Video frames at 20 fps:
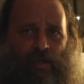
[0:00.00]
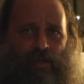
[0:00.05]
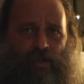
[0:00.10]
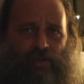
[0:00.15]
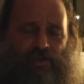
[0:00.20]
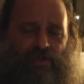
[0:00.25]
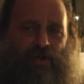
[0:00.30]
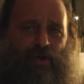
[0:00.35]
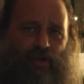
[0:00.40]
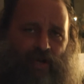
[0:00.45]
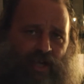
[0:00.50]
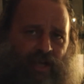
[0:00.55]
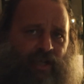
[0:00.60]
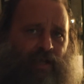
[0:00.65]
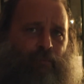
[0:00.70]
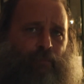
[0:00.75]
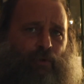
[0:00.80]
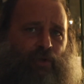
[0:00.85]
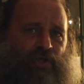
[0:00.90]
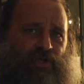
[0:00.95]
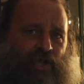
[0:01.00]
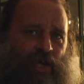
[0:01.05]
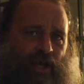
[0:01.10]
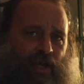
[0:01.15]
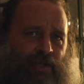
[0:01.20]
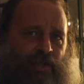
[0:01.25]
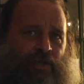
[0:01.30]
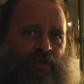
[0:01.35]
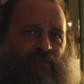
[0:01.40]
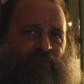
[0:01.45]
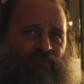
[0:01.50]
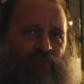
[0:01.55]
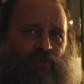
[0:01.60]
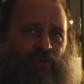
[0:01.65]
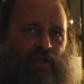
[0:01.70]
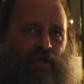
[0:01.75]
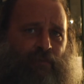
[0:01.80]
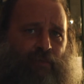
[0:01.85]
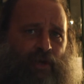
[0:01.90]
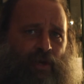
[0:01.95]
Is there any protection for
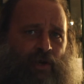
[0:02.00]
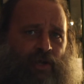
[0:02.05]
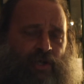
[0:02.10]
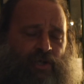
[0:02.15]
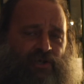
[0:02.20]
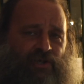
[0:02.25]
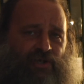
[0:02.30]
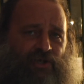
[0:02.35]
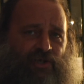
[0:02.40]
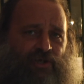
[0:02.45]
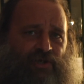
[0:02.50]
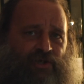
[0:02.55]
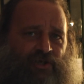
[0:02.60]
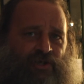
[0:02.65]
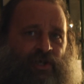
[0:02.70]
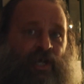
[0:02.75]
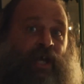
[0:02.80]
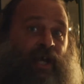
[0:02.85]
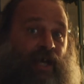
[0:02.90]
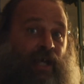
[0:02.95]
the American citizen